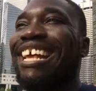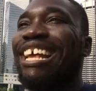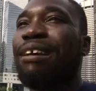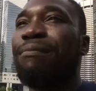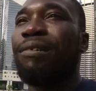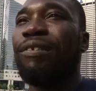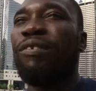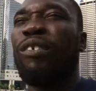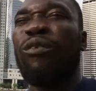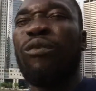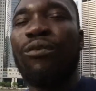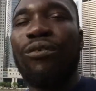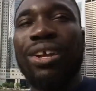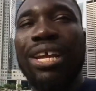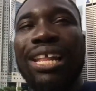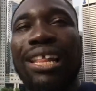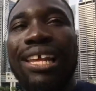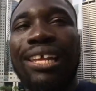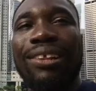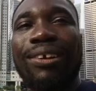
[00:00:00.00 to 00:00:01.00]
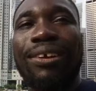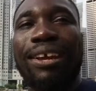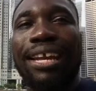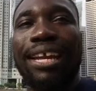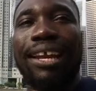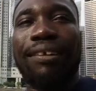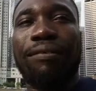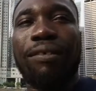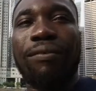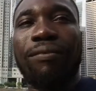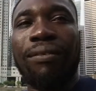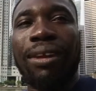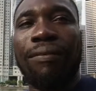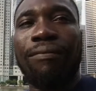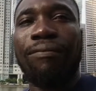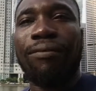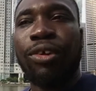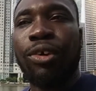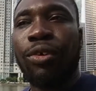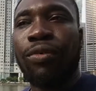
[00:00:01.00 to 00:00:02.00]
But if you're really looking,
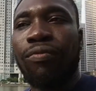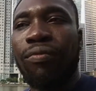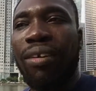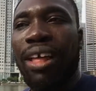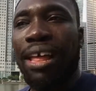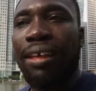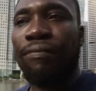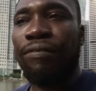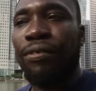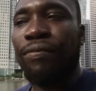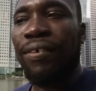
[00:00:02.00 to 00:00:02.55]
if